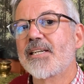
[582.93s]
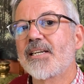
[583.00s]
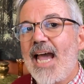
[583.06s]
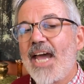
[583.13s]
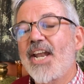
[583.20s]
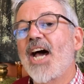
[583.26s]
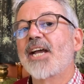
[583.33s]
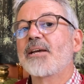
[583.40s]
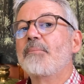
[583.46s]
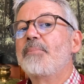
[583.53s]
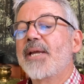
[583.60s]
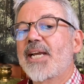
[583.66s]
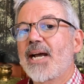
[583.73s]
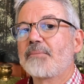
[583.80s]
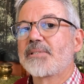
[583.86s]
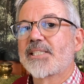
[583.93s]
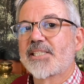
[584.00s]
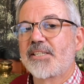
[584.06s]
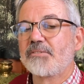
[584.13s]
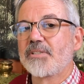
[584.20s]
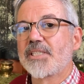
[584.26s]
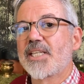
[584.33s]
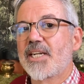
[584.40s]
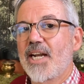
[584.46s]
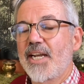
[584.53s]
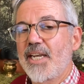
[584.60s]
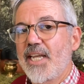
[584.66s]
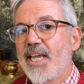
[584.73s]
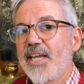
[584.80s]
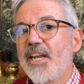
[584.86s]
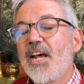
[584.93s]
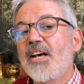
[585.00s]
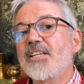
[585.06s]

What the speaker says: and I can pick up skills that I need